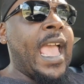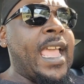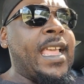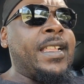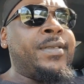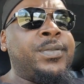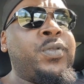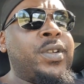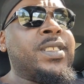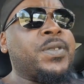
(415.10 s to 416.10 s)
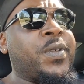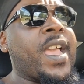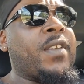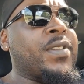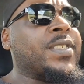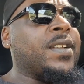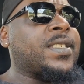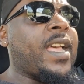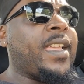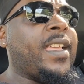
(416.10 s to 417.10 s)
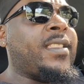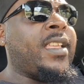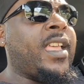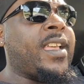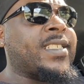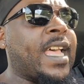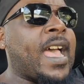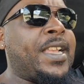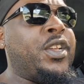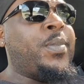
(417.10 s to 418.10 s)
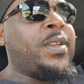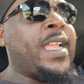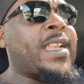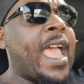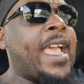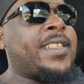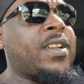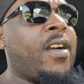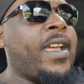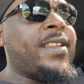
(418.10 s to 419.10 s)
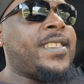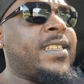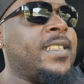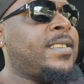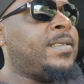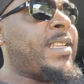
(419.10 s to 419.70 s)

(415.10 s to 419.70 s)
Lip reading: and we'll see what kind of results I get then. Because I do believe the XR antennas,